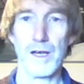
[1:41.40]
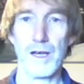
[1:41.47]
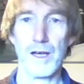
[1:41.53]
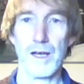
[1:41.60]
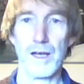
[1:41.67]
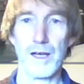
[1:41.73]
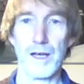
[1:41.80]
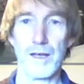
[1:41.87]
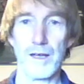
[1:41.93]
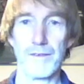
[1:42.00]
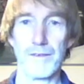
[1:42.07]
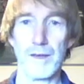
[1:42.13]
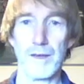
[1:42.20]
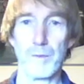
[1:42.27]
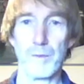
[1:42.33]
at
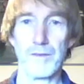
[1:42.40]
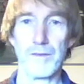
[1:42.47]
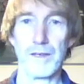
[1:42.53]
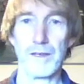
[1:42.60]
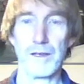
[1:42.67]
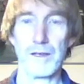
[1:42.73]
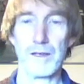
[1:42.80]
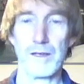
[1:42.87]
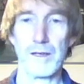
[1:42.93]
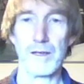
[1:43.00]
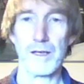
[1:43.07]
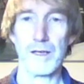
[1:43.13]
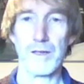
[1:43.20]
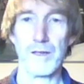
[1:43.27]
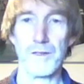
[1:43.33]
a particular
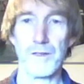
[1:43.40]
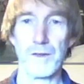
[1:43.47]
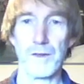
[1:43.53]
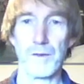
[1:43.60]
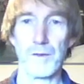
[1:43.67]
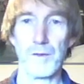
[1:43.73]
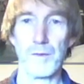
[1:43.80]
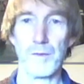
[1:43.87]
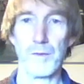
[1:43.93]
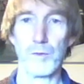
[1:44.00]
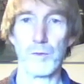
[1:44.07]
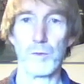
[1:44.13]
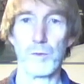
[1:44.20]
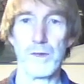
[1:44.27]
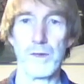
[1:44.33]
Stokes number will
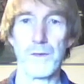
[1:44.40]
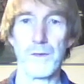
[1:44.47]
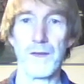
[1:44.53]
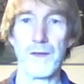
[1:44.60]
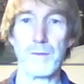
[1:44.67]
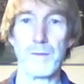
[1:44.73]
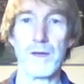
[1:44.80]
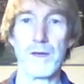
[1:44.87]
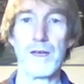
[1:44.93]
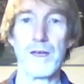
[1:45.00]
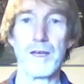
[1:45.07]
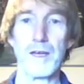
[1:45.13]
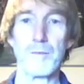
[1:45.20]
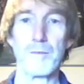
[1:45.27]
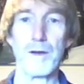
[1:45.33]
be the same in
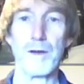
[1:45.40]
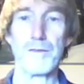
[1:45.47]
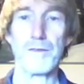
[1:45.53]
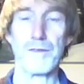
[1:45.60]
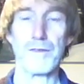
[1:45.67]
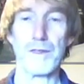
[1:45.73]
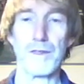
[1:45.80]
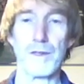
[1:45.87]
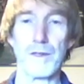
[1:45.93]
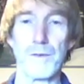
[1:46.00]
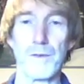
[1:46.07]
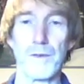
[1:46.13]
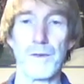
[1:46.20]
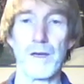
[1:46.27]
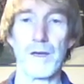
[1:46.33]
both of these
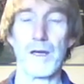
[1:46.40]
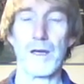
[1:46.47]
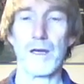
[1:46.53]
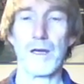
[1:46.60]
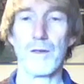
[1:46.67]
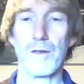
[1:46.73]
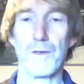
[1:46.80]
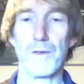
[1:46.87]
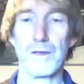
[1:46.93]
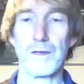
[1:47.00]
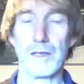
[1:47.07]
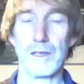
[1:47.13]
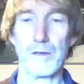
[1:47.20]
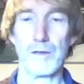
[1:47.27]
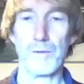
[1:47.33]

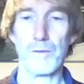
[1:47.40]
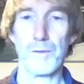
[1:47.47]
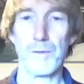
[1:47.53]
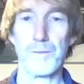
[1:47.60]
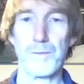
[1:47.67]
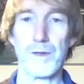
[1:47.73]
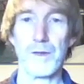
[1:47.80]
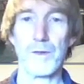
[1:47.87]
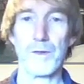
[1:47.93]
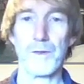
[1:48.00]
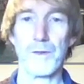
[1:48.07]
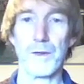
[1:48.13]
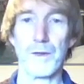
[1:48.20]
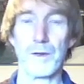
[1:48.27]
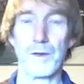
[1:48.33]
cyclones.
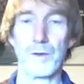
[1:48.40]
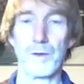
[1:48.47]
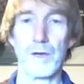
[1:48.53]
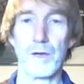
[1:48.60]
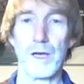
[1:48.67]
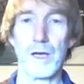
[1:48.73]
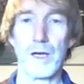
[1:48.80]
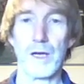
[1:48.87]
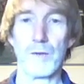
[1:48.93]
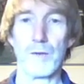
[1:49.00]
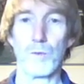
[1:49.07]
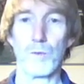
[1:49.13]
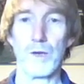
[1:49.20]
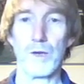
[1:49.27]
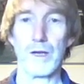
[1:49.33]
So
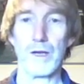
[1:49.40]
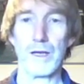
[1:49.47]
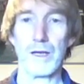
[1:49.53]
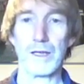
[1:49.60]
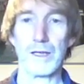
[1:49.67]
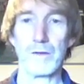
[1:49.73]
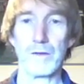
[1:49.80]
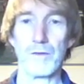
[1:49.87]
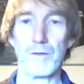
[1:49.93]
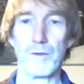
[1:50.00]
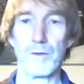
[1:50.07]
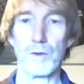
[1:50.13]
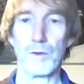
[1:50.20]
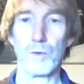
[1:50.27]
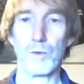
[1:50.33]
we're going
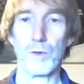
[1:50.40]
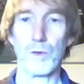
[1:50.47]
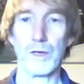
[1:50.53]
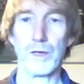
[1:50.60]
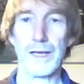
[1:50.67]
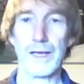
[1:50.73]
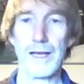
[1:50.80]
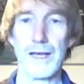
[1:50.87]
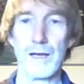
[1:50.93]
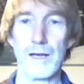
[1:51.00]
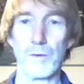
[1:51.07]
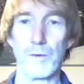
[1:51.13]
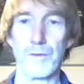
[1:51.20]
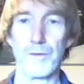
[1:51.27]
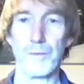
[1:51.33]
to work
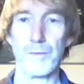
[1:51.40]
out